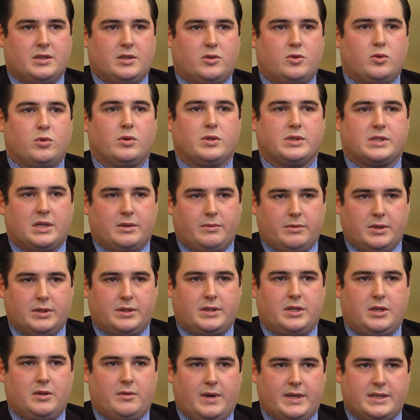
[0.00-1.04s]
and the tools that
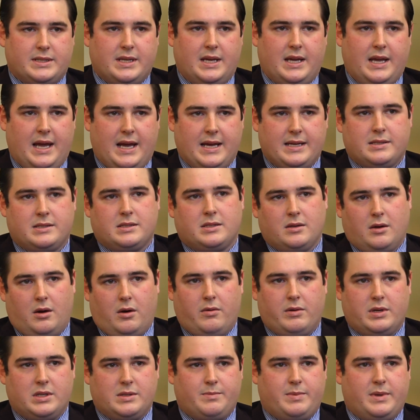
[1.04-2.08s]
Realty USA has to
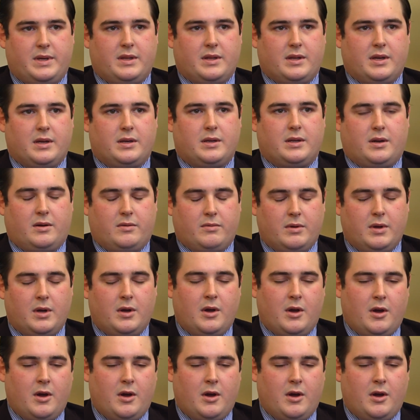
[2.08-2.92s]
always be the, you know,